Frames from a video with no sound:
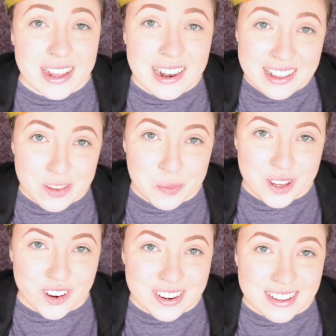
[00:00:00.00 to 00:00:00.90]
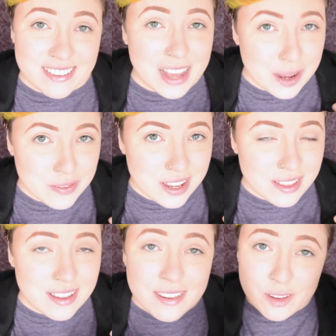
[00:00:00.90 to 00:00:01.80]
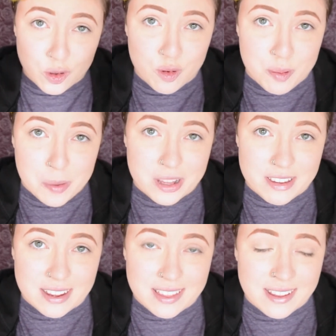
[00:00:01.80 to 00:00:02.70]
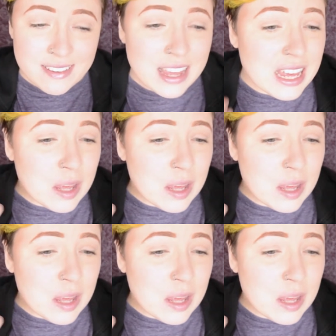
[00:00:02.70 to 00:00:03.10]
Let's be honest. I've done this. You've probably done this.